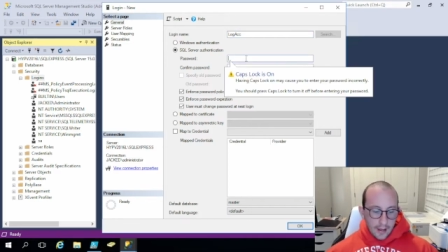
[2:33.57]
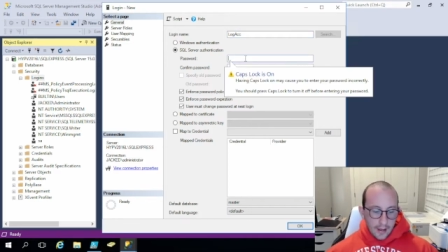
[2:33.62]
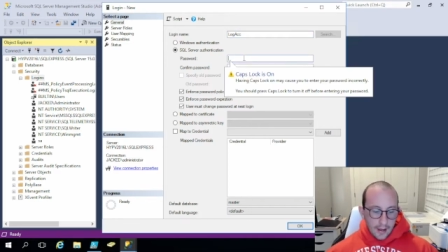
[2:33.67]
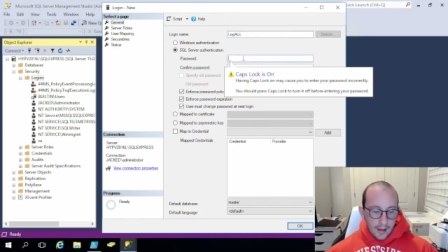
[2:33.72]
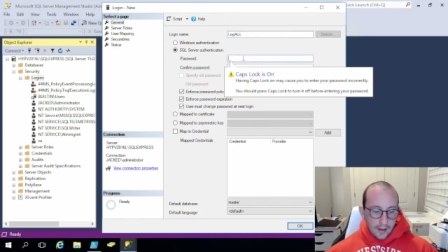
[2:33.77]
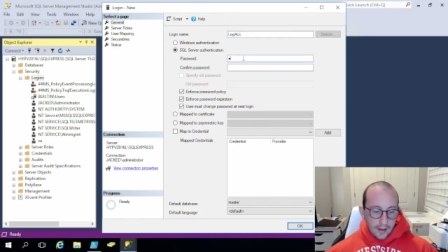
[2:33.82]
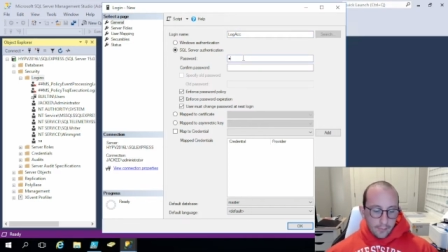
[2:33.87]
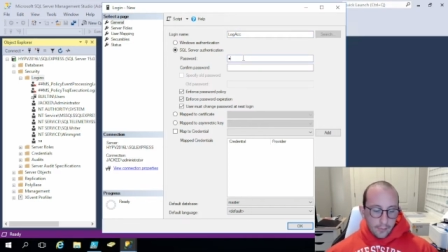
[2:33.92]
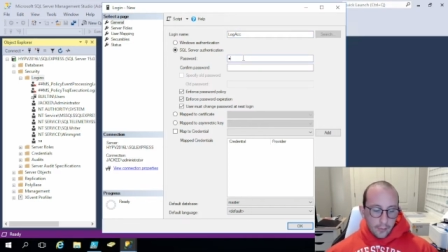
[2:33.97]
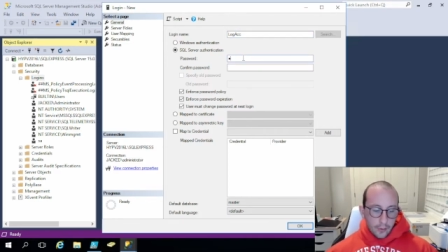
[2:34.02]

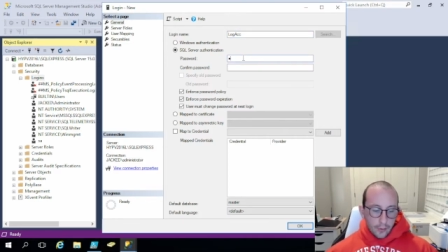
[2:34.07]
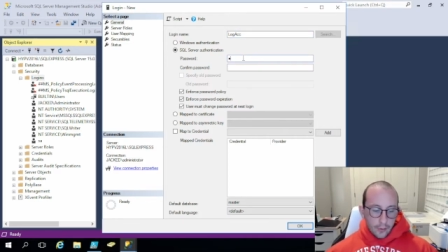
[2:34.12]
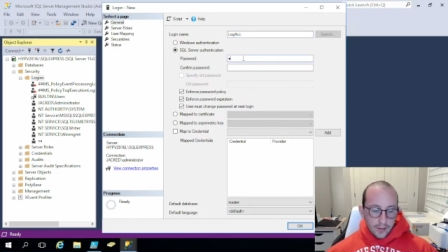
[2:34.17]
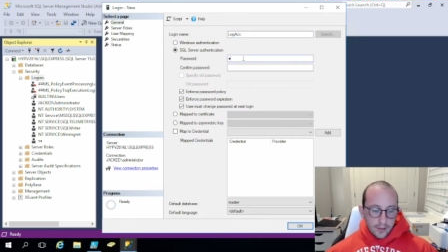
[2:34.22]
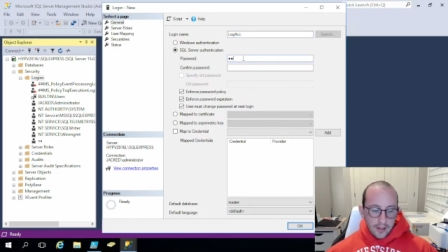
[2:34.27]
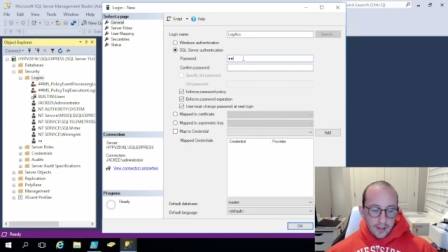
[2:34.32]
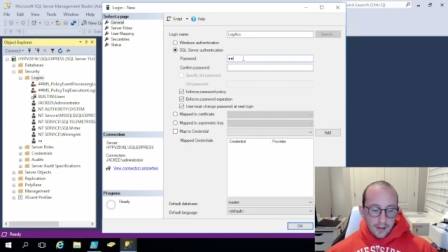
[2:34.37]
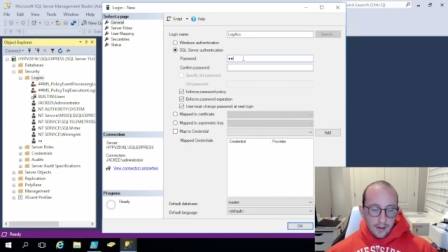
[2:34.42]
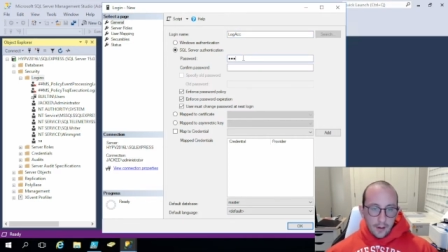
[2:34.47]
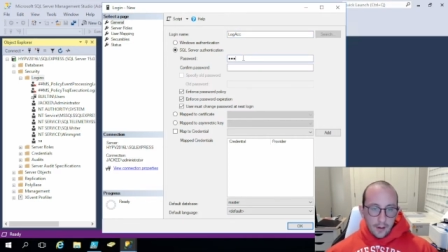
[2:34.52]
And for
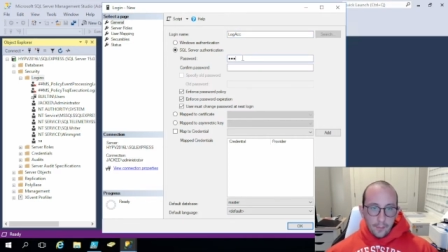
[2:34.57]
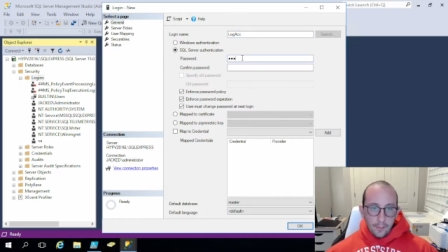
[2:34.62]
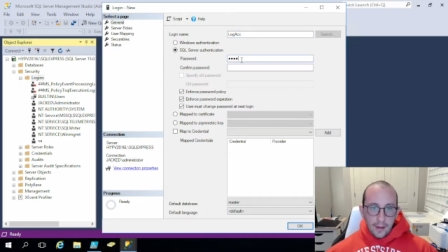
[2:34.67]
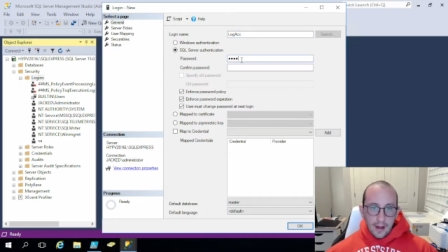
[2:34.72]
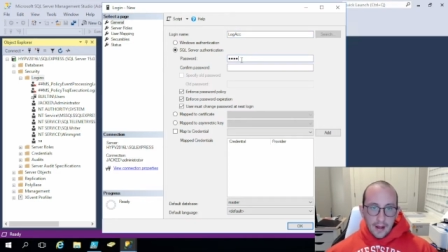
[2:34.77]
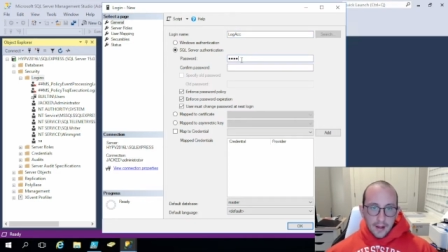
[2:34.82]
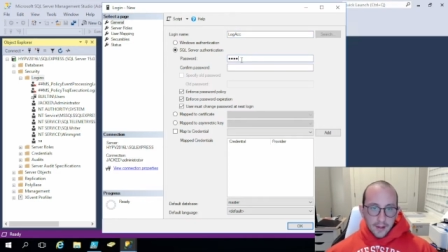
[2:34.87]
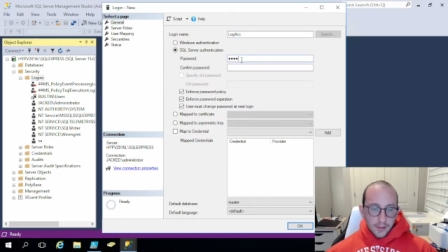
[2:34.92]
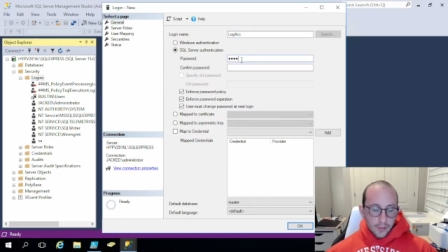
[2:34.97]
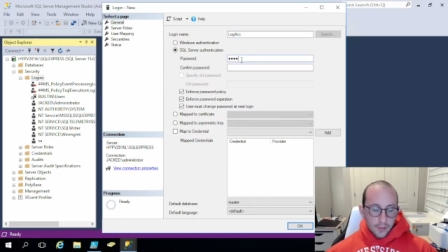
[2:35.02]
the
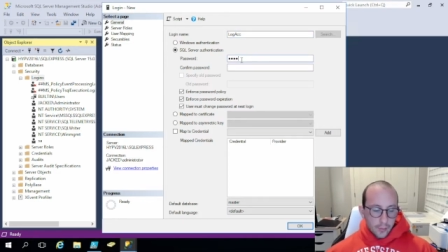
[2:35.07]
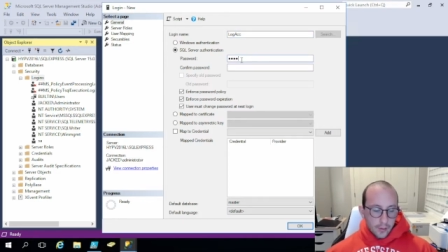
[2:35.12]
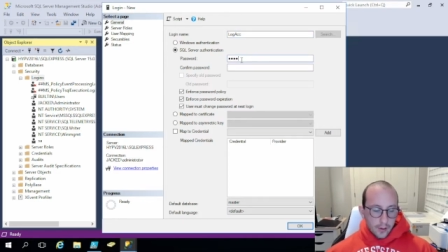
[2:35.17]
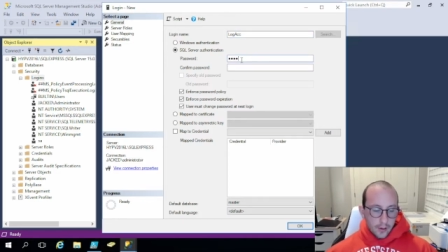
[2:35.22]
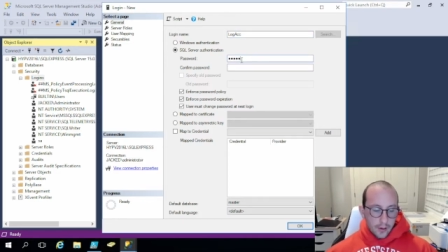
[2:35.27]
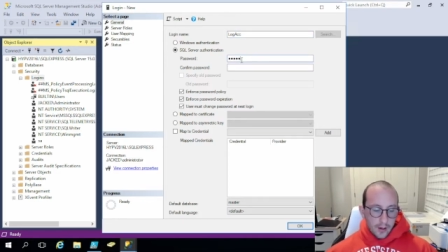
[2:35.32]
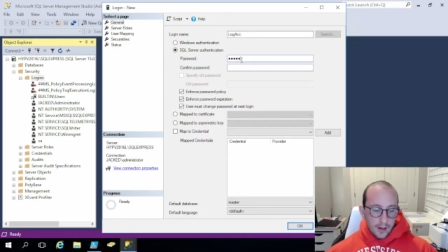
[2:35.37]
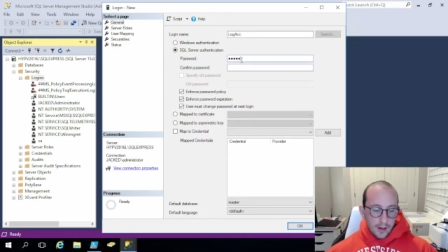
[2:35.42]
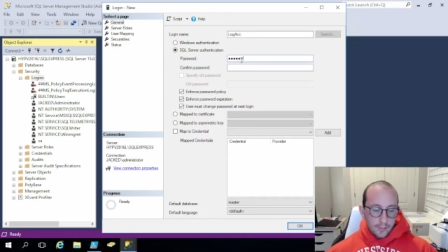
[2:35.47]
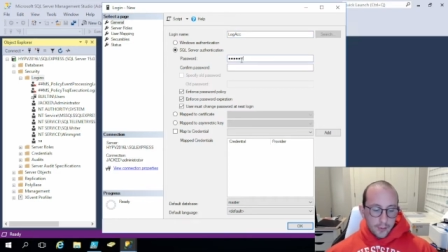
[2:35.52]

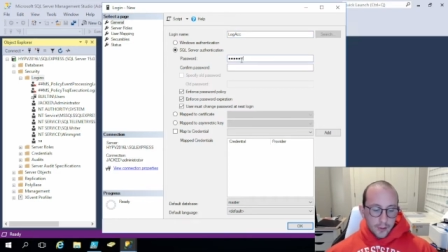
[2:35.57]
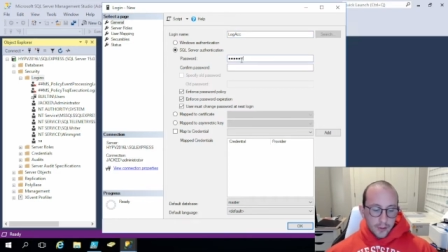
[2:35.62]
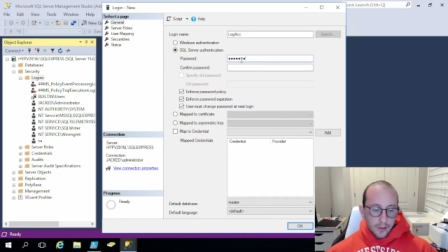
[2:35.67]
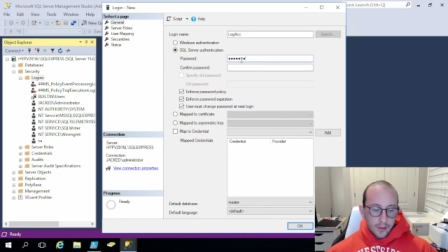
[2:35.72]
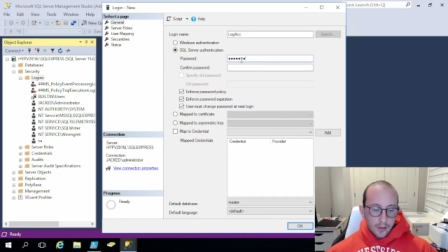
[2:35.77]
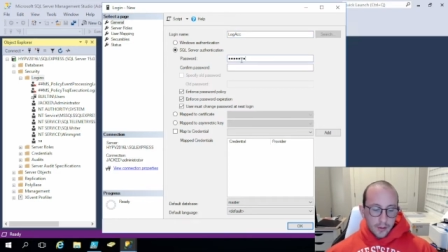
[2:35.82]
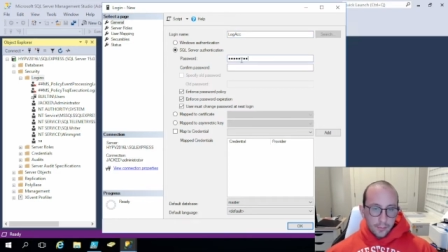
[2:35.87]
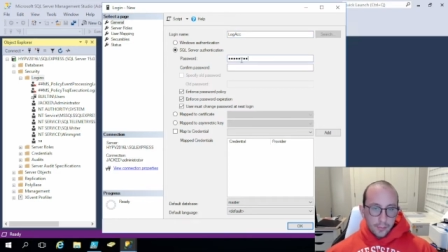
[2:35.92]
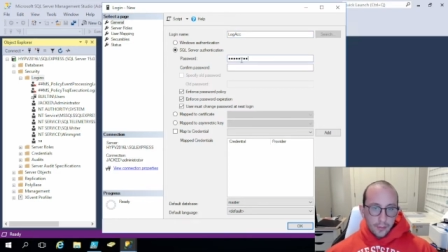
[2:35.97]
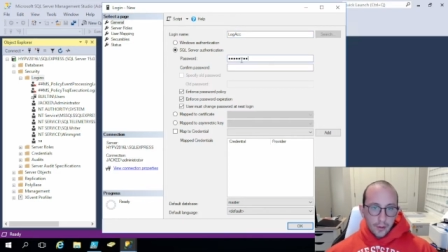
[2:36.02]
password, I'm just
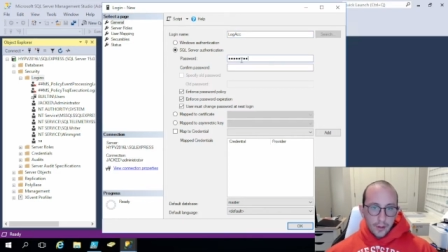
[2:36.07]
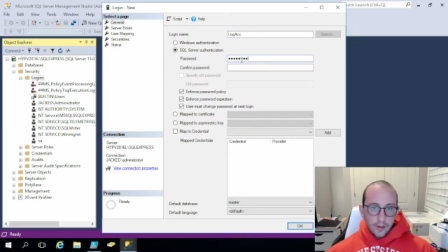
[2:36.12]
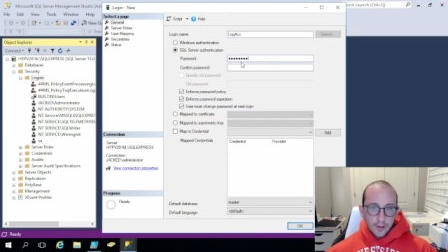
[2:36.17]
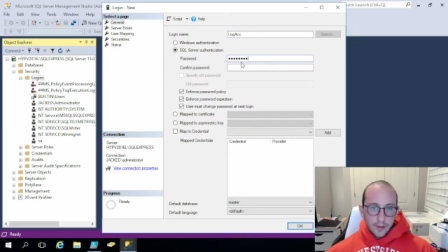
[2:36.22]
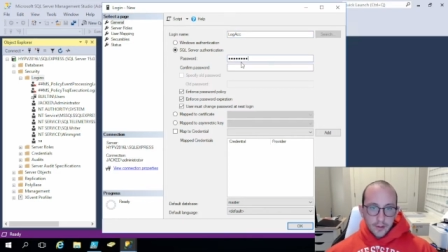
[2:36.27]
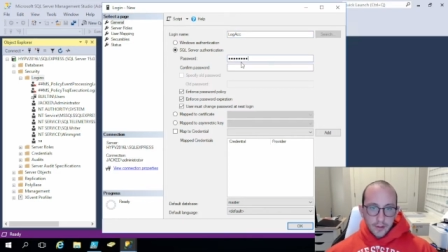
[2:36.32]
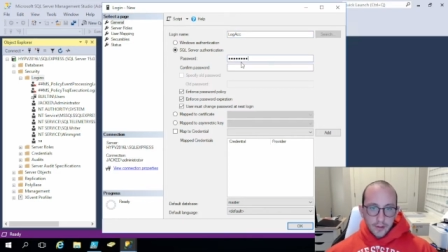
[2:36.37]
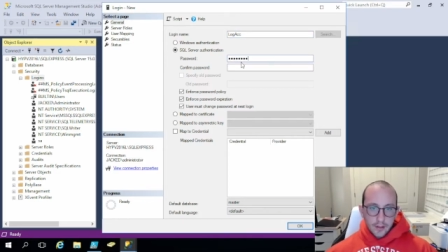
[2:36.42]
going to put